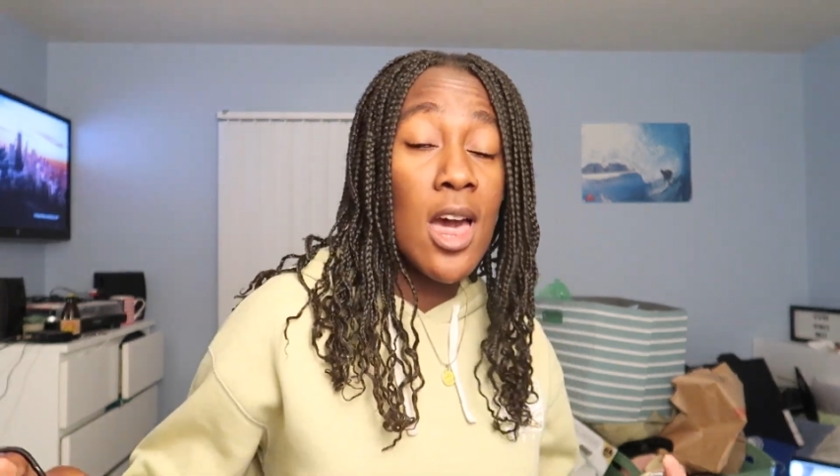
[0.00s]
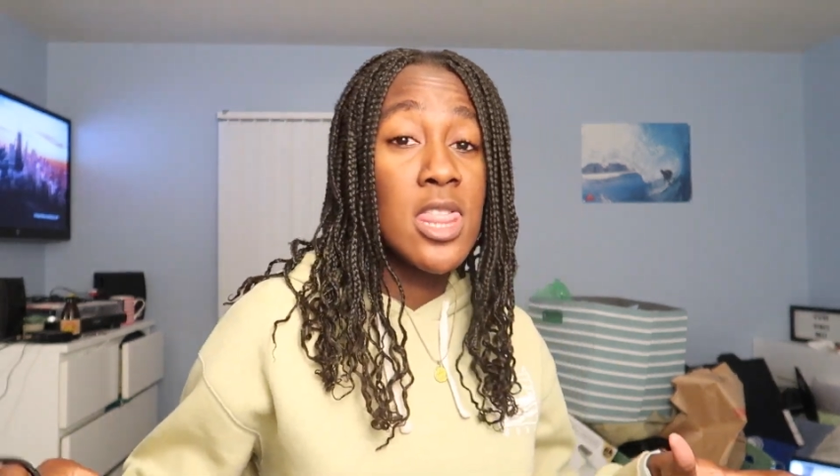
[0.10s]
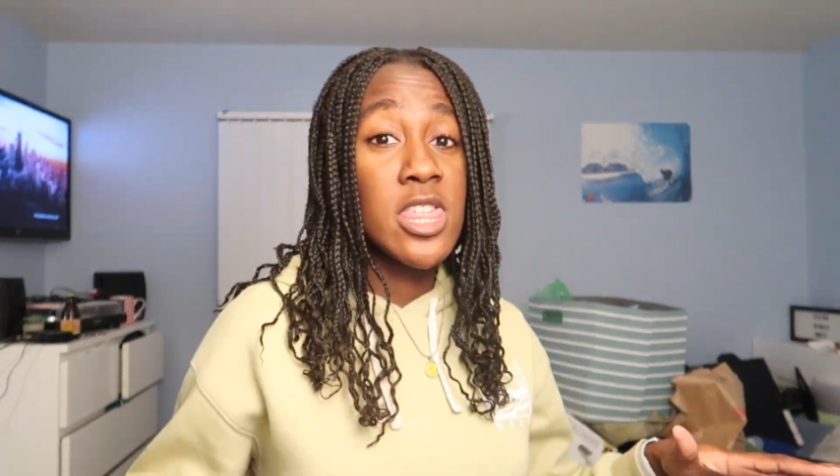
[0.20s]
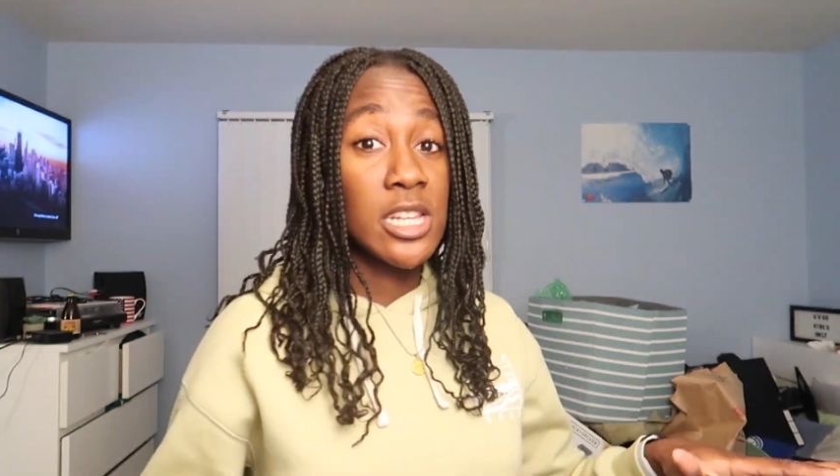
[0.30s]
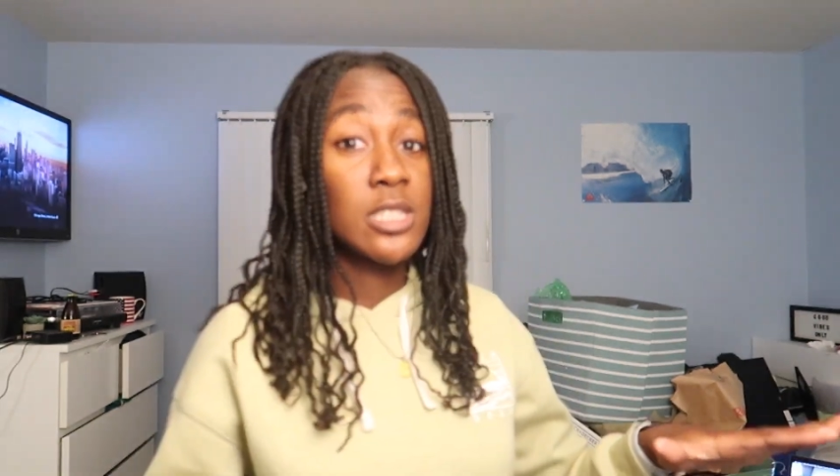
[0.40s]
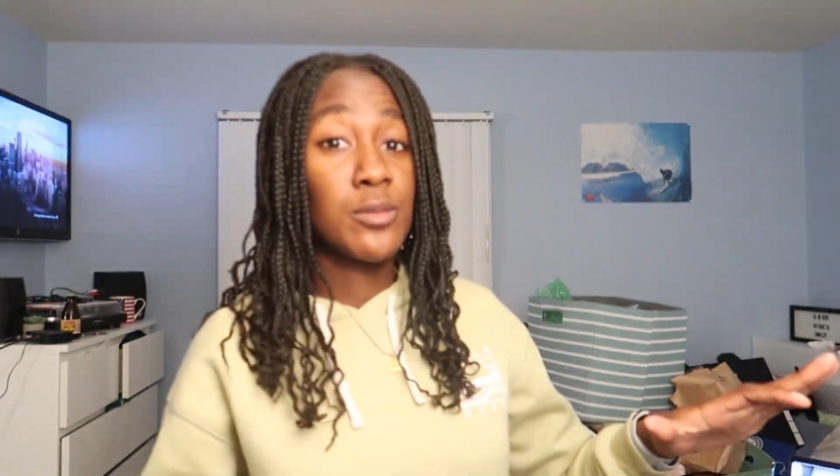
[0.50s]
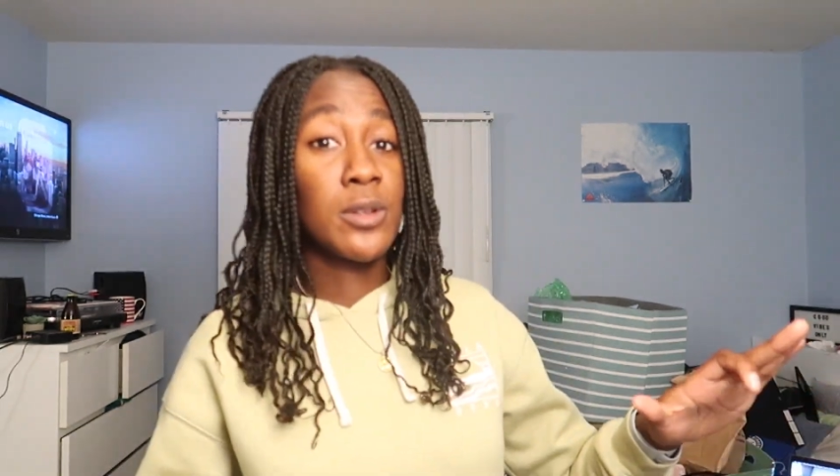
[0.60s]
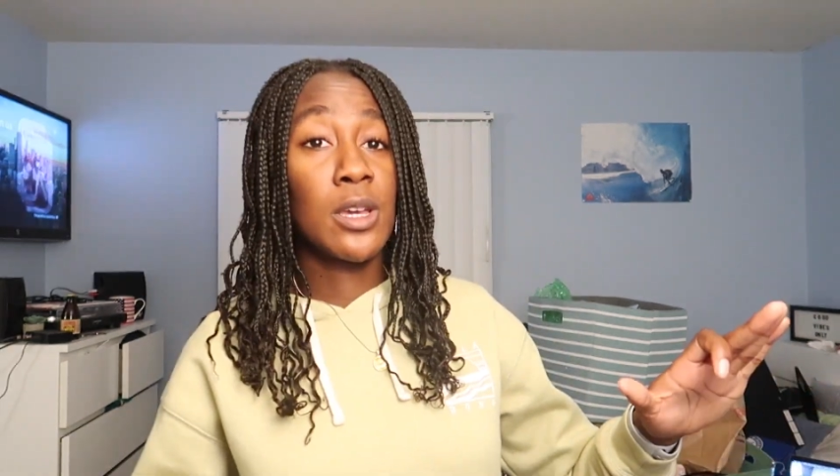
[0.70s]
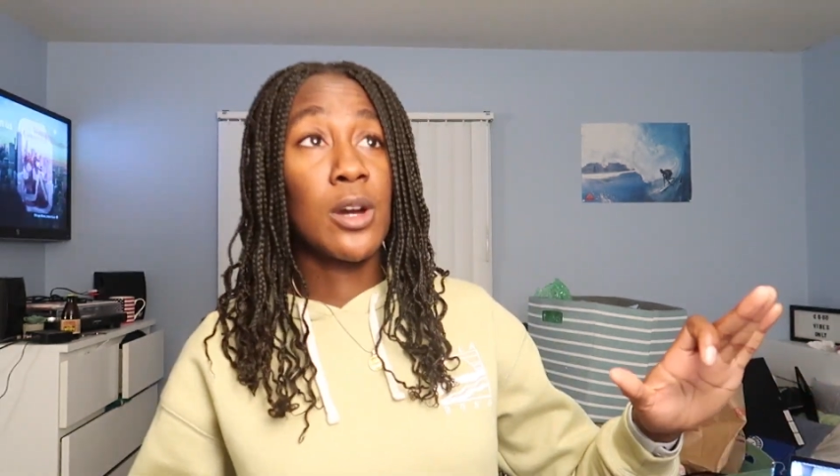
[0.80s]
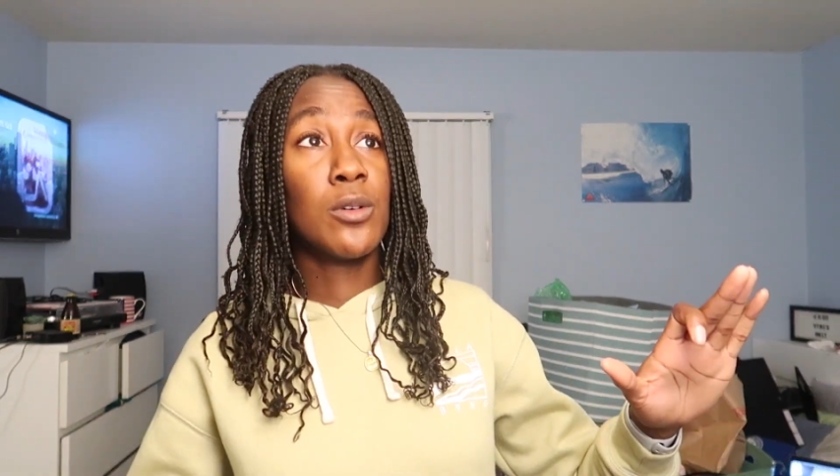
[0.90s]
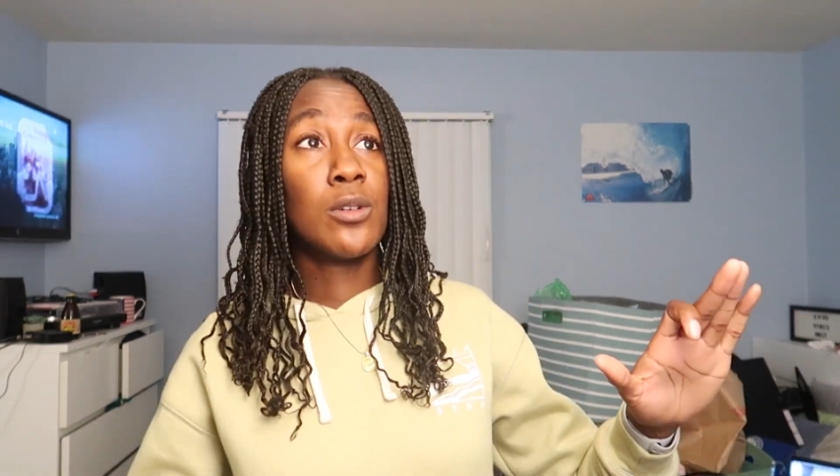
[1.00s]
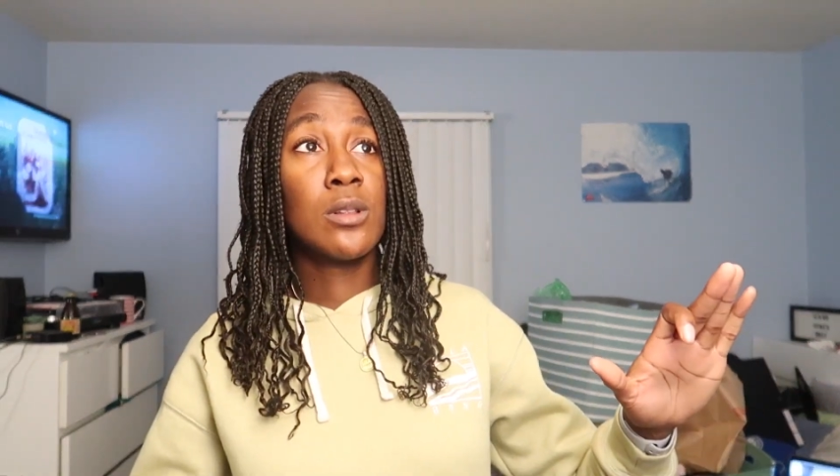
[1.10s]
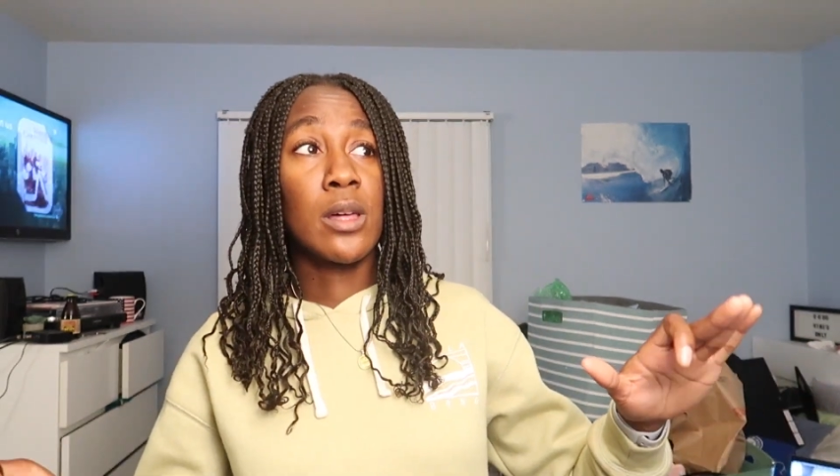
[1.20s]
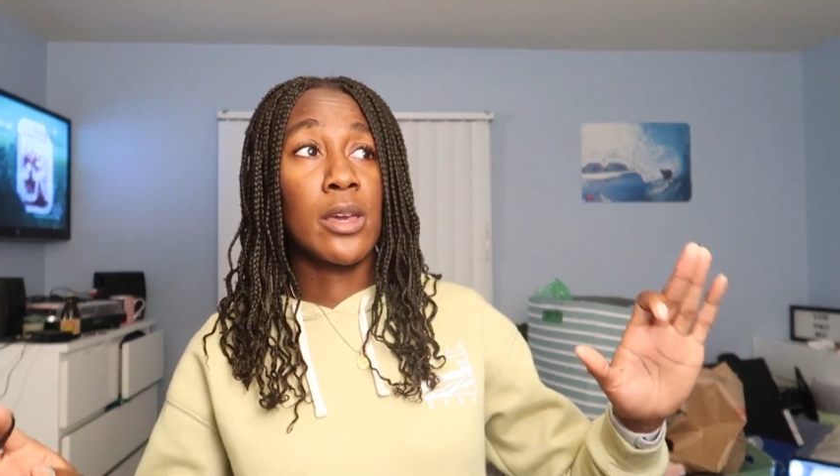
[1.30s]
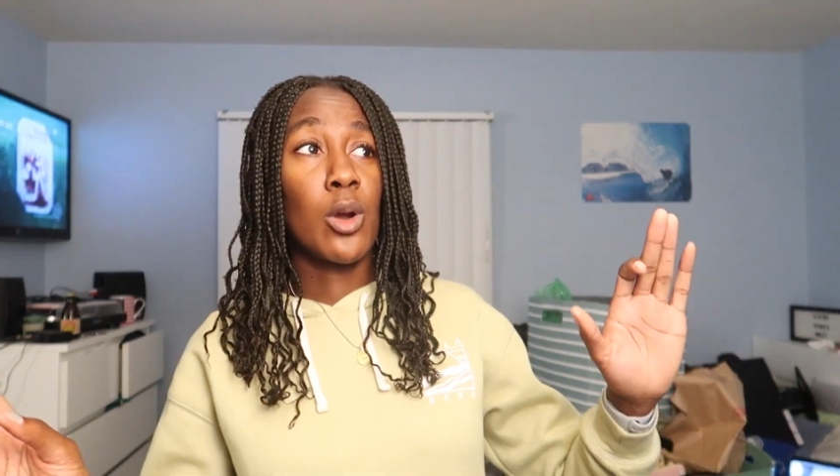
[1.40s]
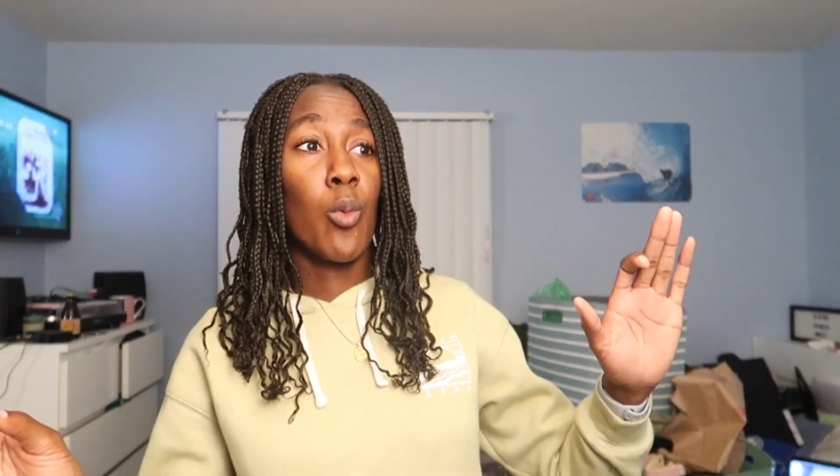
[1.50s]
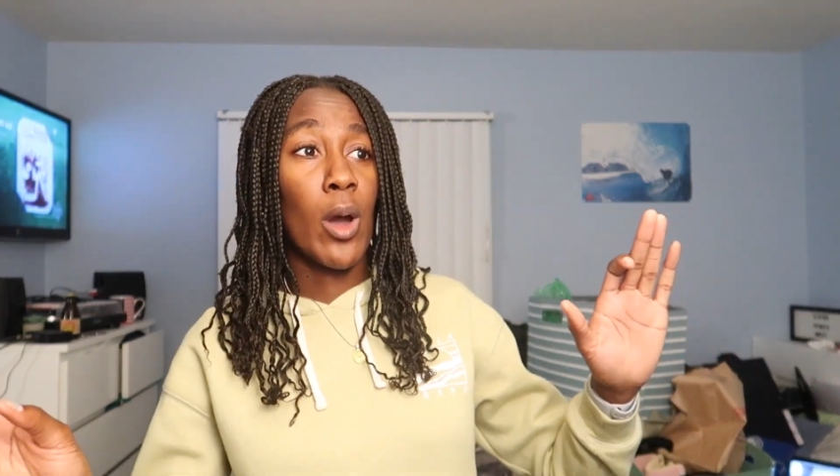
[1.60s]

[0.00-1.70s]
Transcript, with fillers: this video like a